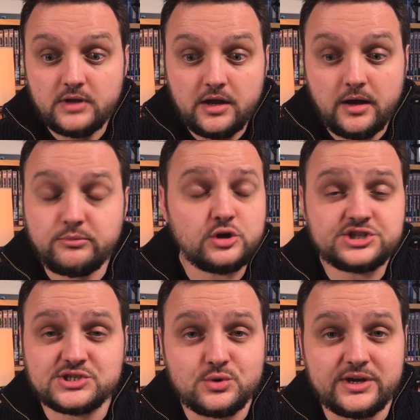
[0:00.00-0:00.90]
I'm not
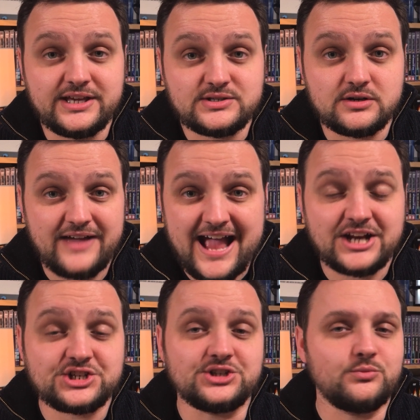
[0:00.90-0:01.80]
just talking sort of
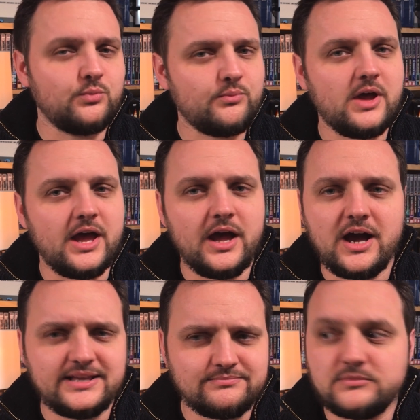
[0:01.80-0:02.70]
action.
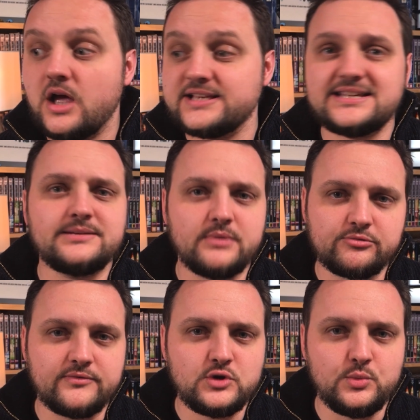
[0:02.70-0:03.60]
I said in my
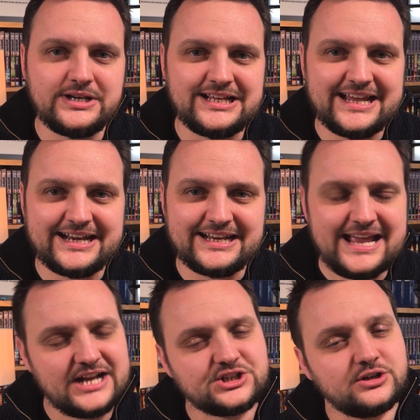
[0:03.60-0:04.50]
review we didn't get any
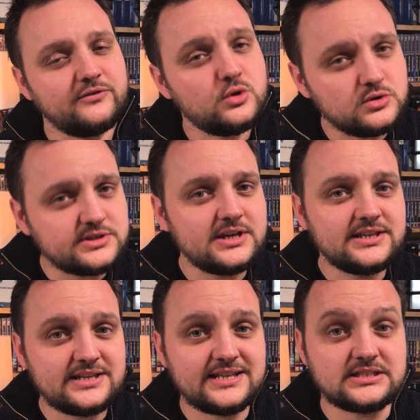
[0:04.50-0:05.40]
action. Of course,
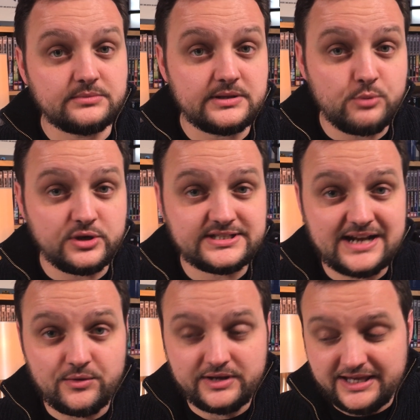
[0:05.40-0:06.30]
as somebody pointed
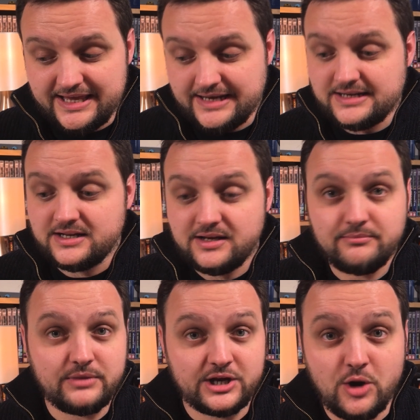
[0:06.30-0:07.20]
out in
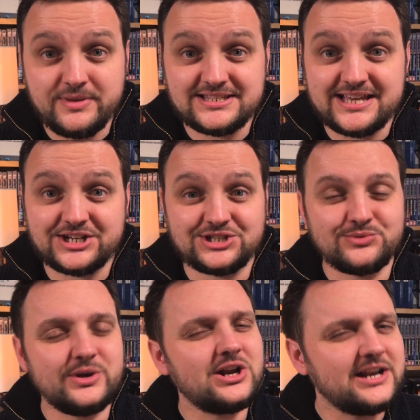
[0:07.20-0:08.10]
my comment section,
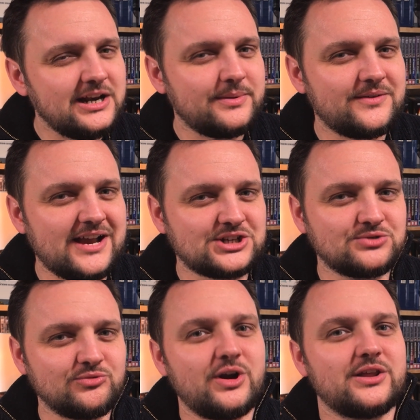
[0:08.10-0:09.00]
we got a little bit of
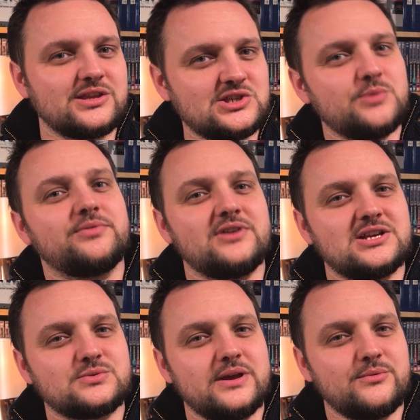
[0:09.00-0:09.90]
action right at the top of
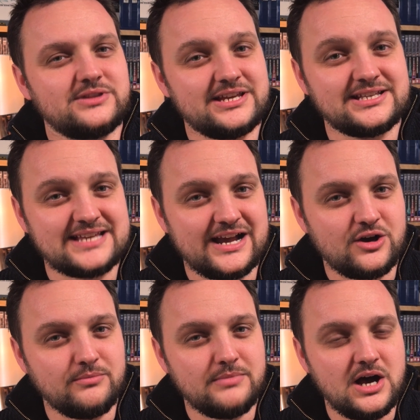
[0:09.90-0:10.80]
last week with the attack
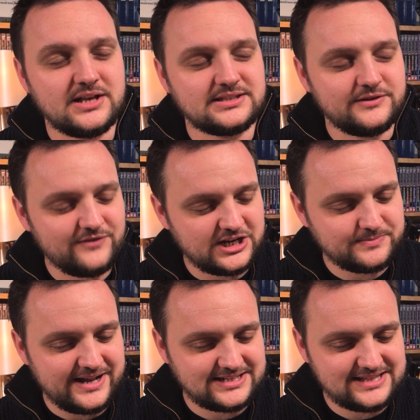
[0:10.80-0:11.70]
on Mars and the
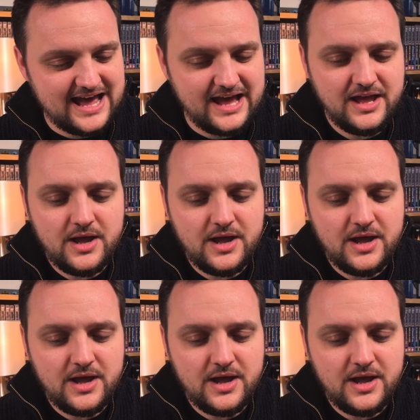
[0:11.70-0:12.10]
flashback to that.